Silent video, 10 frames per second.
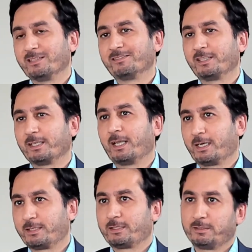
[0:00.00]
say
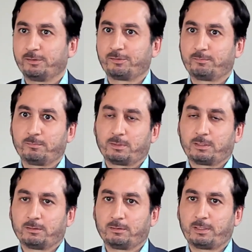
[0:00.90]
that this
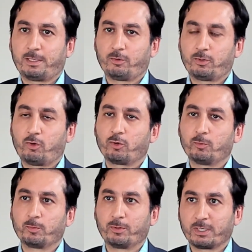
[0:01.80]
thyroid
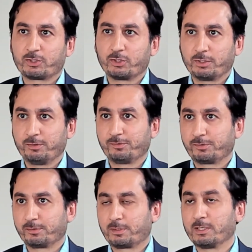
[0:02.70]
hormone production
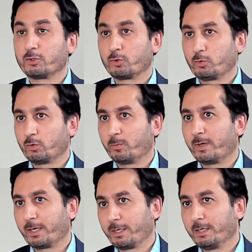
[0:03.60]
is controlled
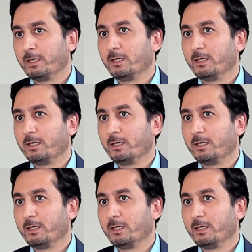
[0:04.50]
by